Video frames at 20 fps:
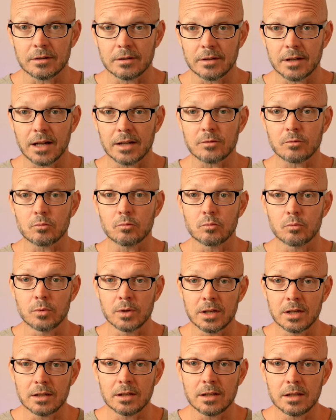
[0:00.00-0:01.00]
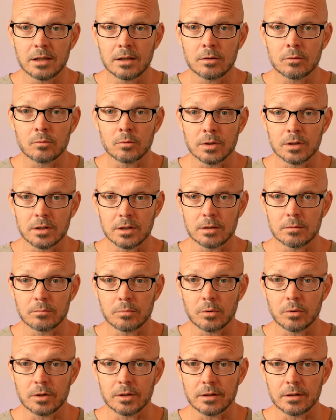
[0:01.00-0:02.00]
That's really, really
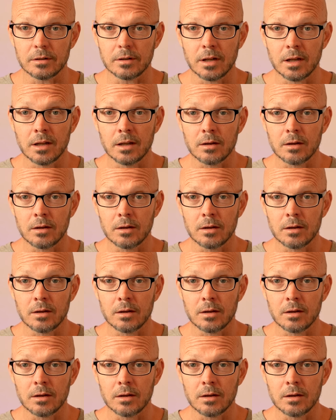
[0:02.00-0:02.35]
important.